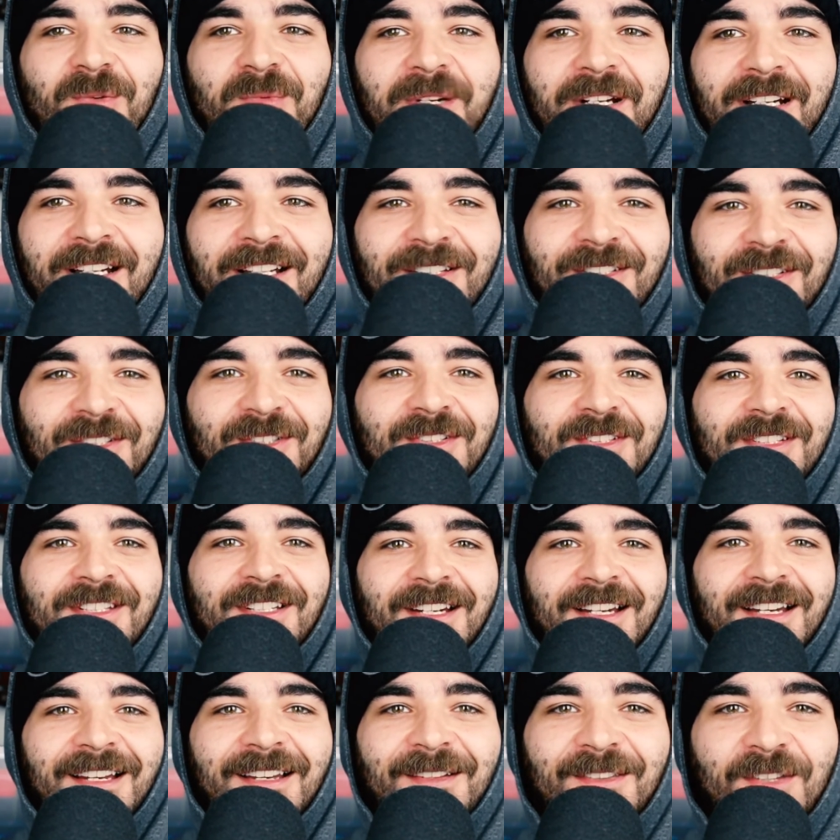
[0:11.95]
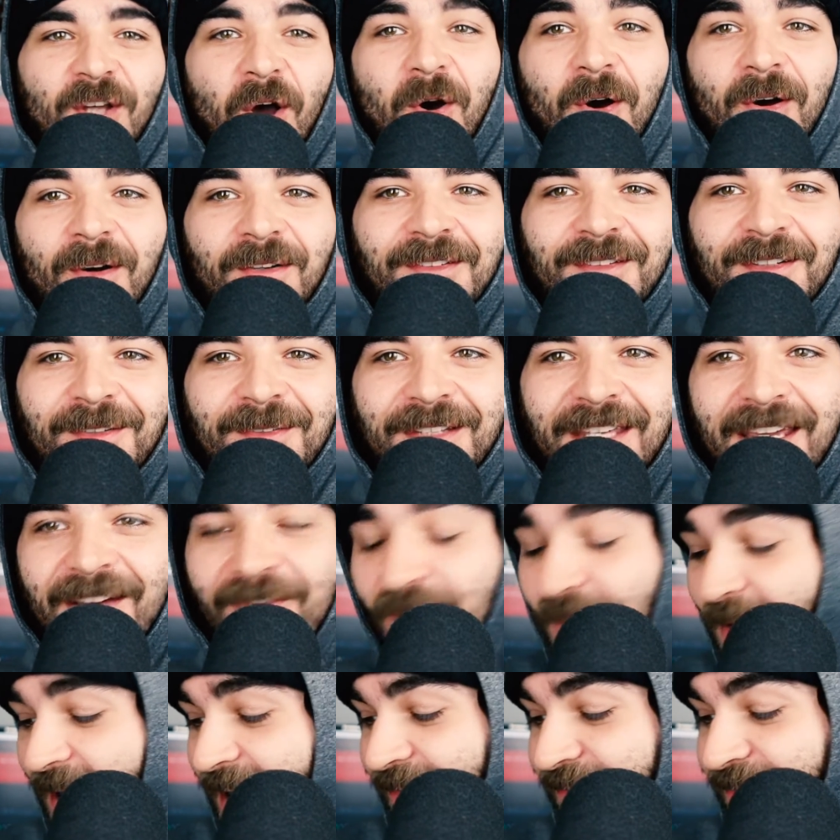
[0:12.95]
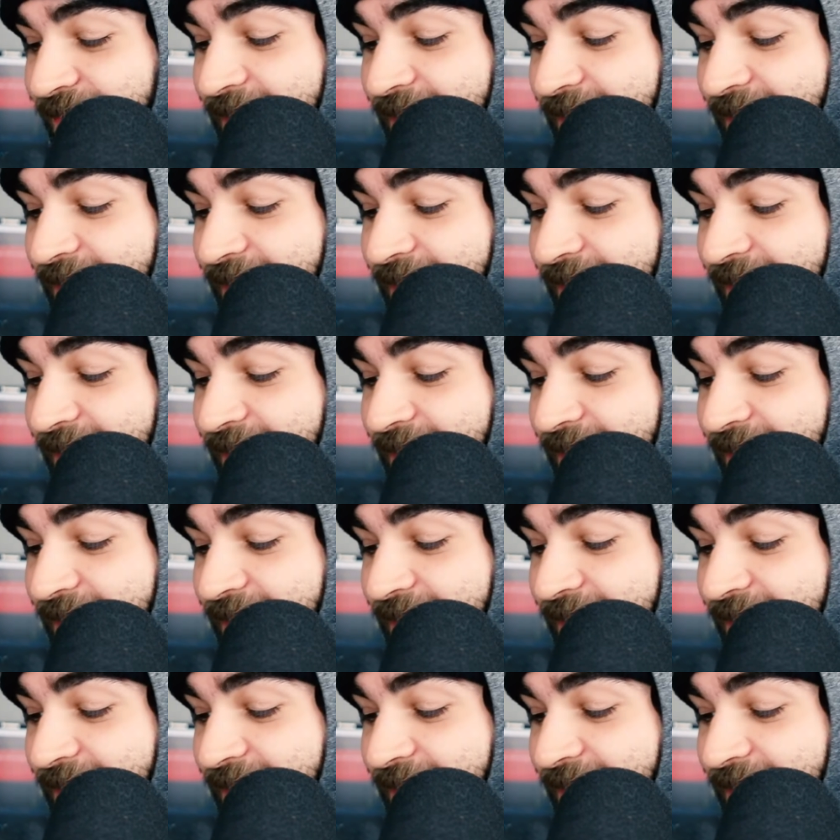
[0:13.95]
we're going to do the giveaway